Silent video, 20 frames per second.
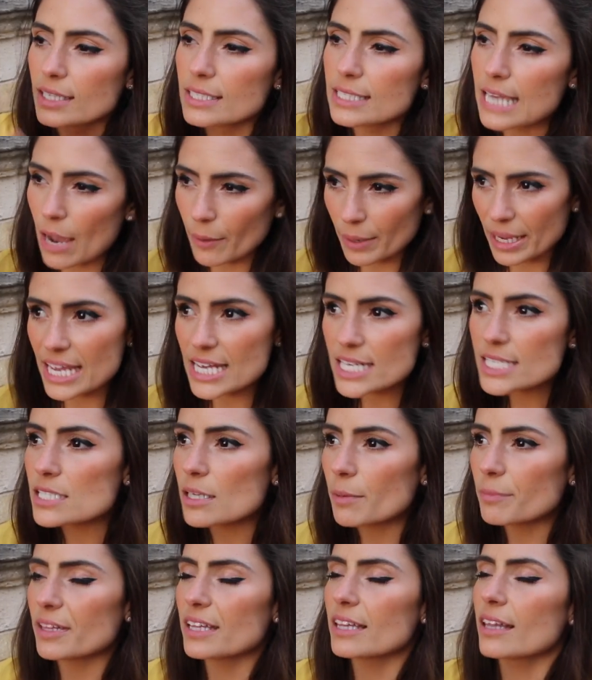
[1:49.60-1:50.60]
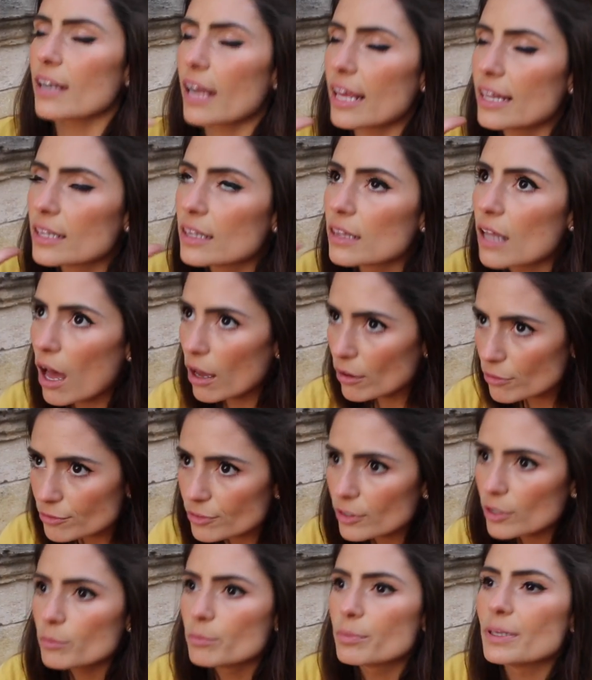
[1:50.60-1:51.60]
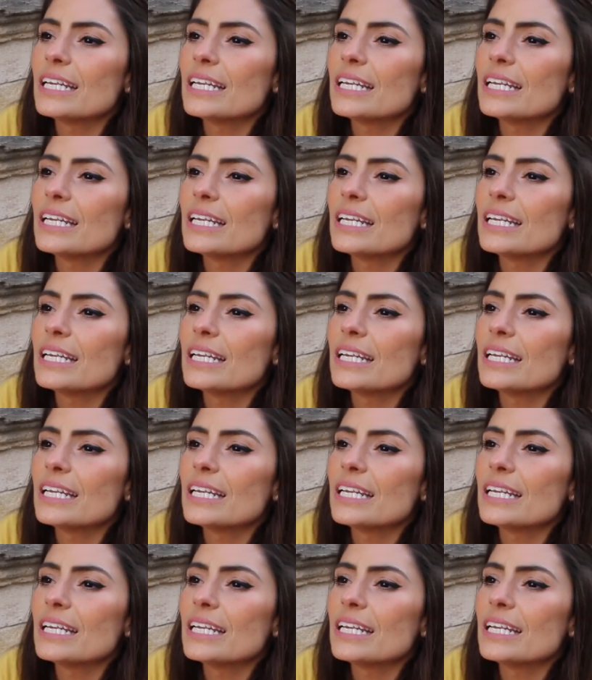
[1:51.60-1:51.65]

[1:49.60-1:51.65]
Now here's something that I love,